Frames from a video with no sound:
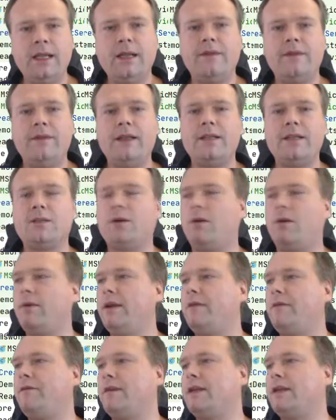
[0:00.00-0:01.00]
then it's
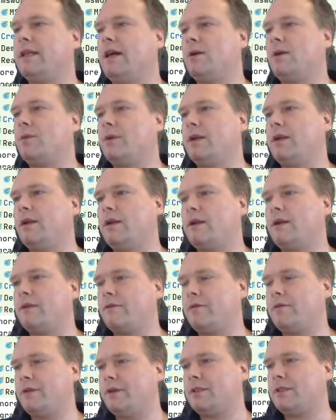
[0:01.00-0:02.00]
already filled out with a lot
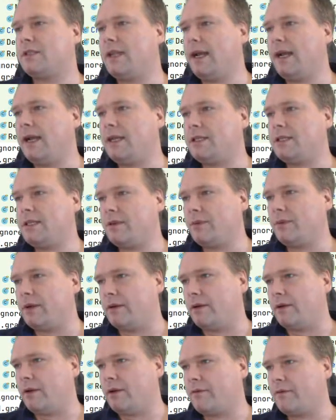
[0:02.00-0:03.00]
of styles and with
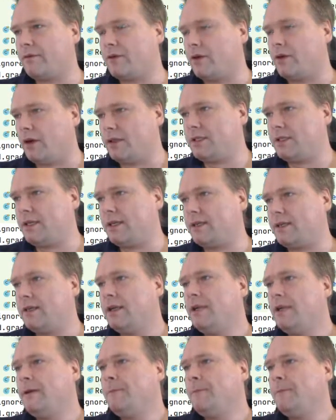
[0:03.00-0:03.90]
a lot of content